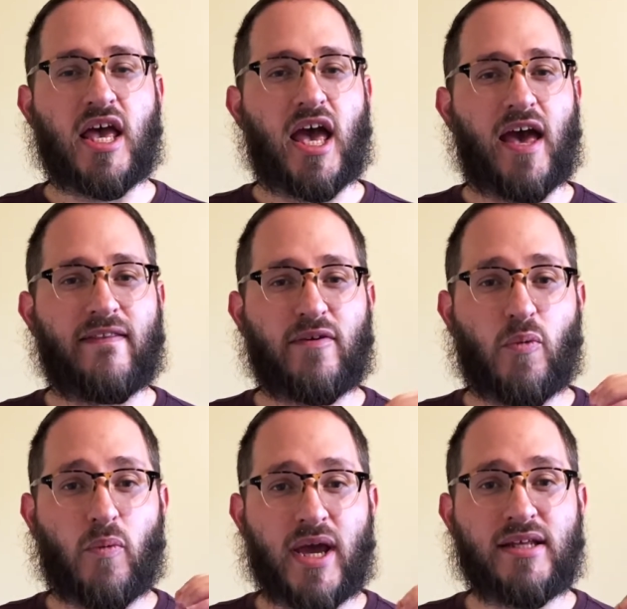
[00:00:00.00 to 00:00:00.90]
And the
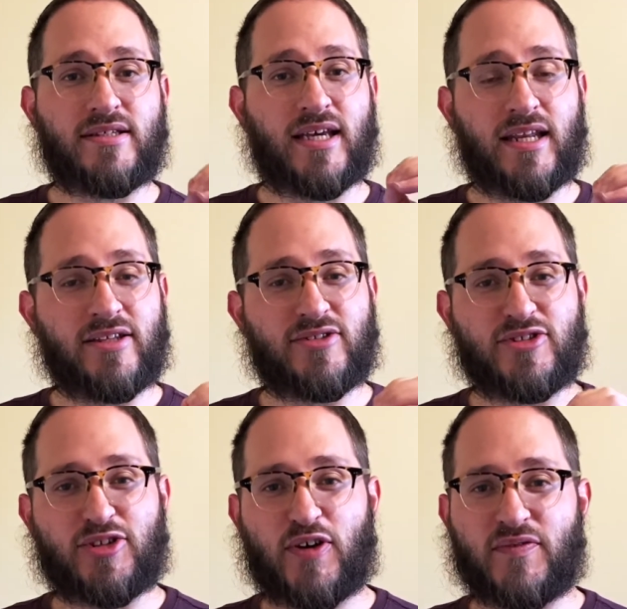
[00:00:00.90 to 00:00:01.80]
way to get into
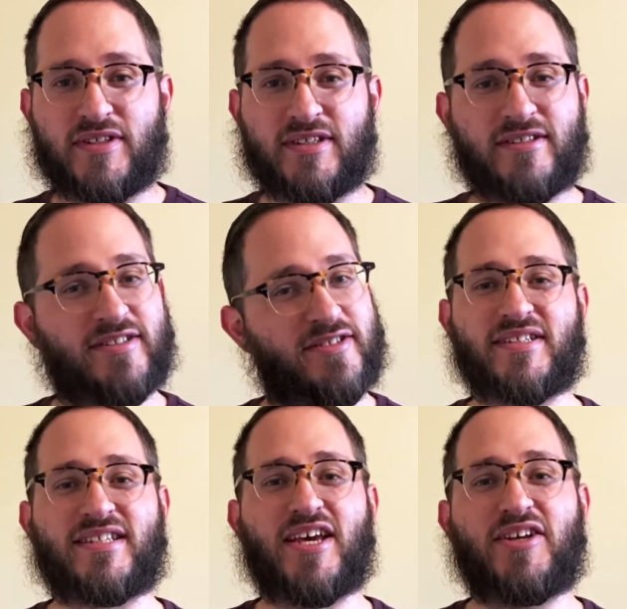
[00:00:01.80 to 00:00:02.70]
services
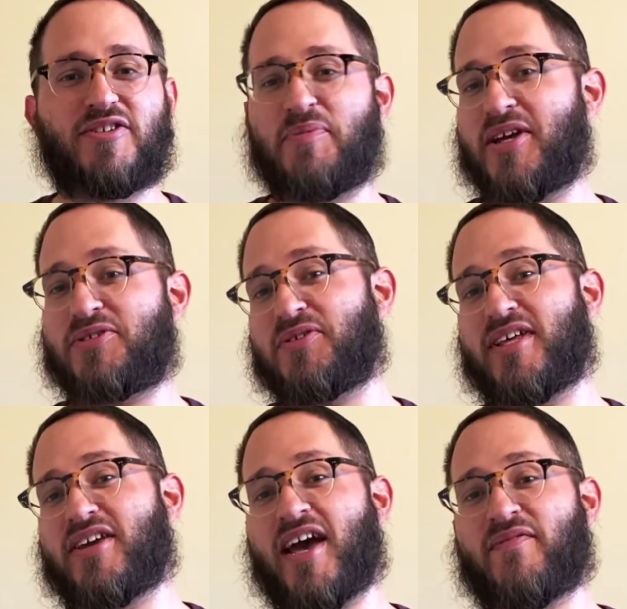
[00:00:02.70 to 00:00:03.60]
is to make sure that
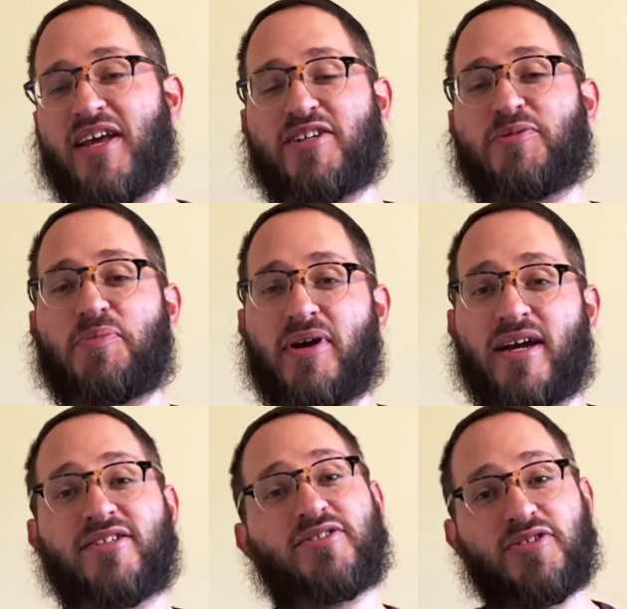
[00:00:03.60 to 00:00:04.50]
you have an actual
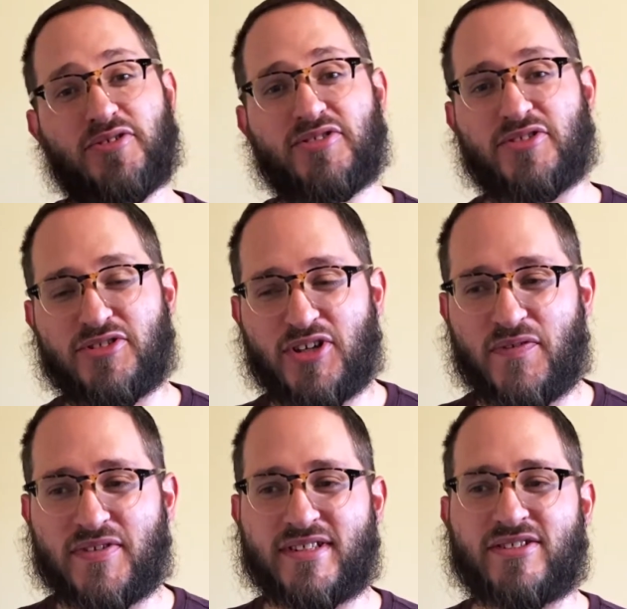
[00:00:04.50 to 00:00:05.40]
product to use those
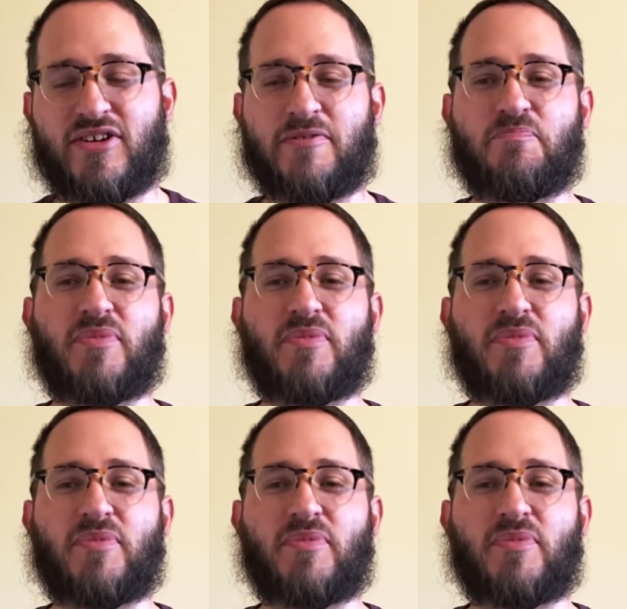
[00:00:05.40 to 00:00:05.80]
services on.